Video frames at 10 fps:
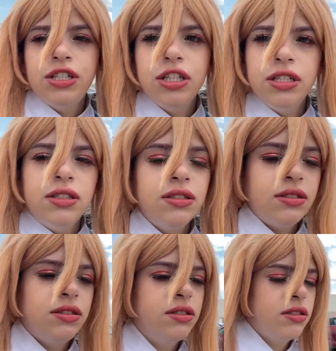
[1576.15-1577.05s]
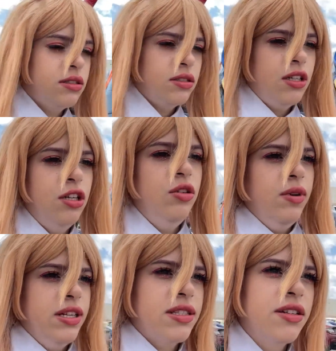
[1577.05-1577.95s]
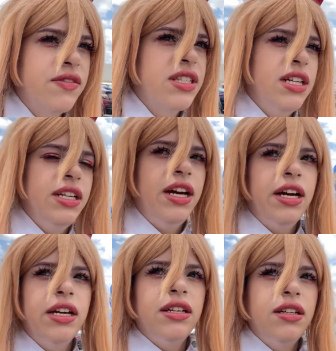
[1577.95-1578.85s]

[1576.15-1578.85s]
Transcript: chill rest of Sunday